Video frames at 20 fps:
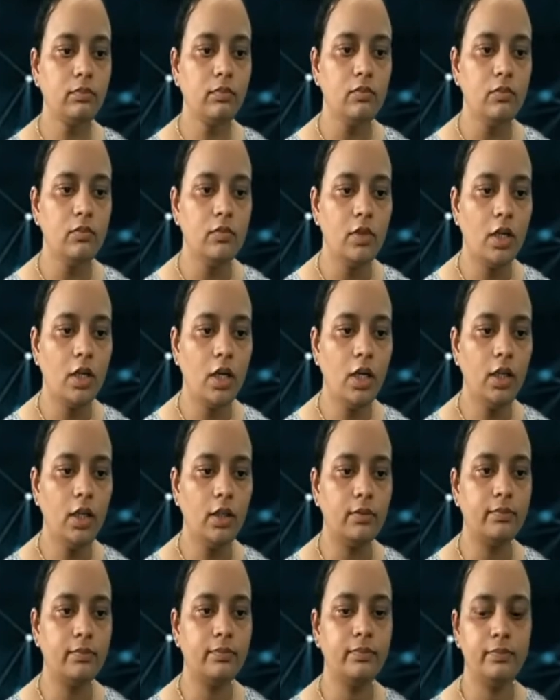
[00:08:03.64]

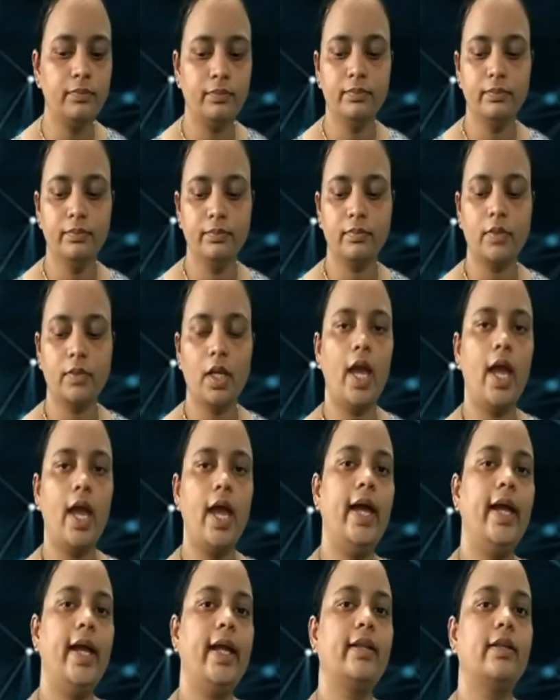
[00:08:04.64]
null
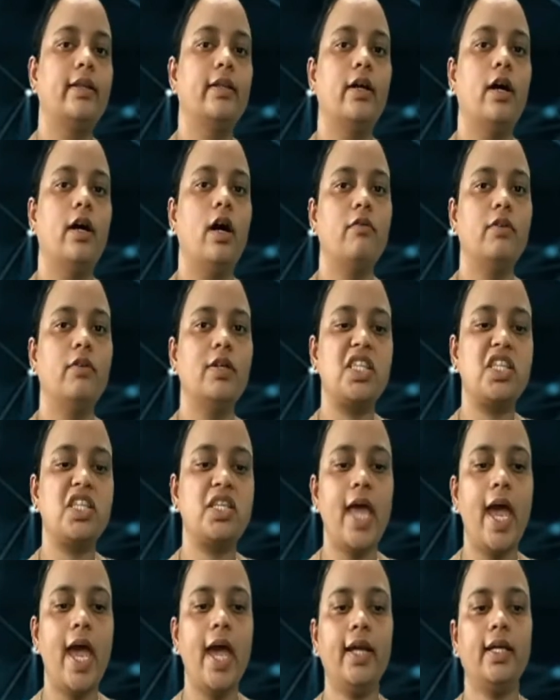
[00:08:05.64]
and our
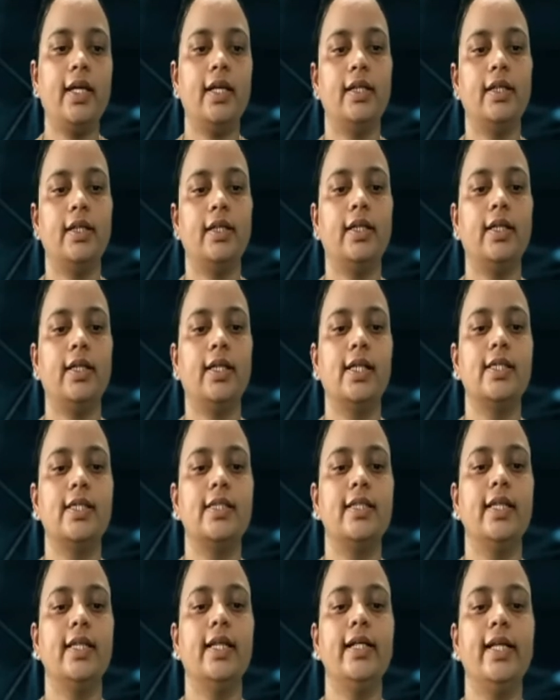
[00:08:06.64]
stack is
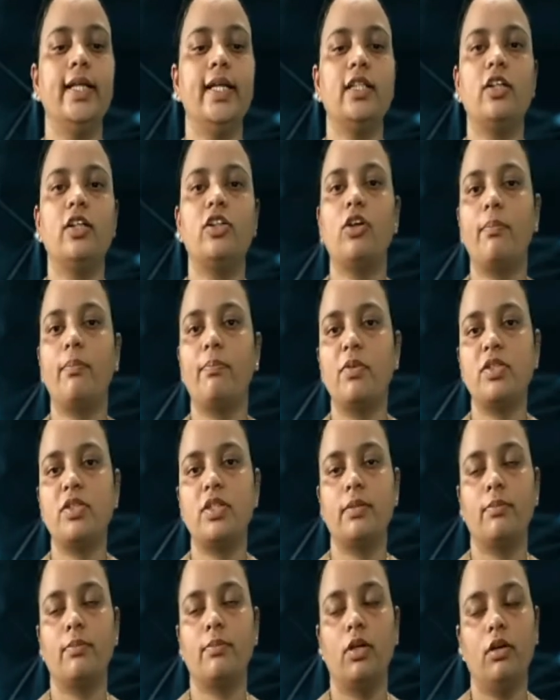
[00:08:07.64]
deleting the topmost
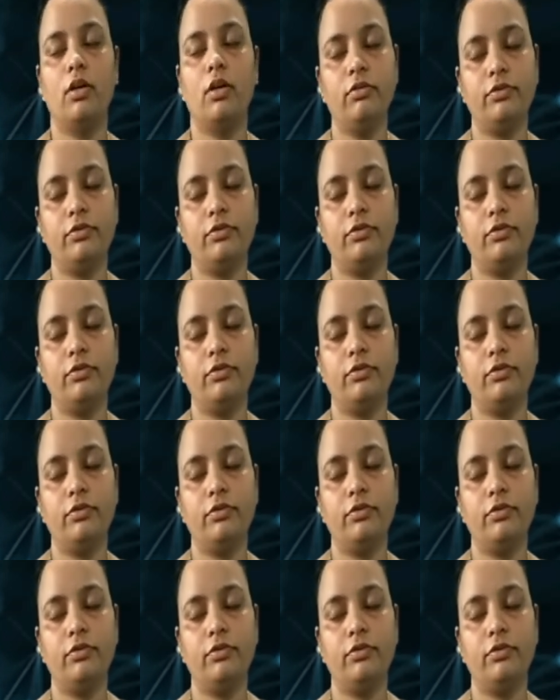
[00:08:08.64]
symbol of